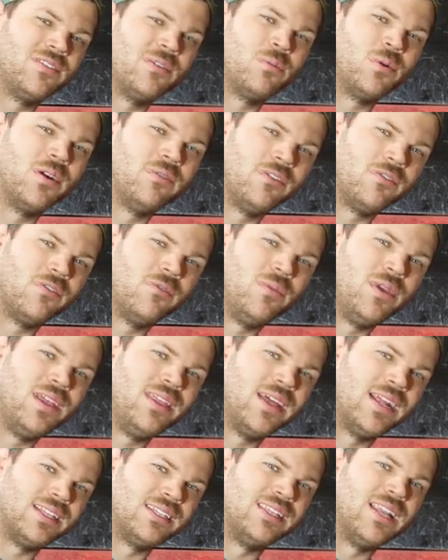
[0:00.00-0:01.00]
to perfect for me
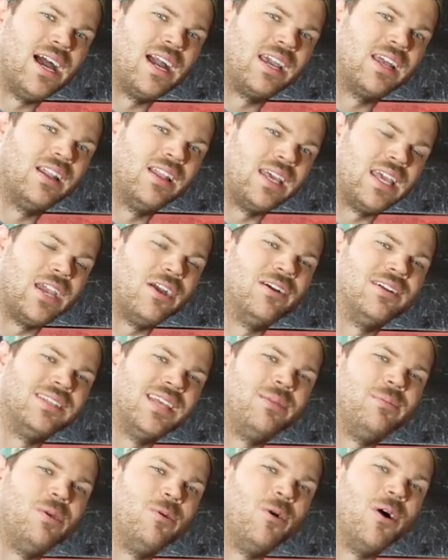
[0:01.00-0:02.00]
that it's not gonna
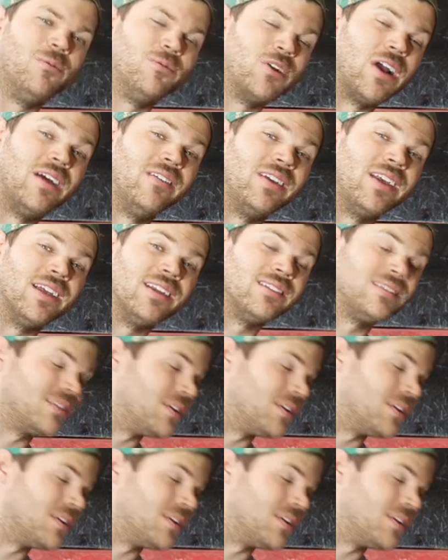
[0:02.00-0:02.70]
irritate me while I'm driving it.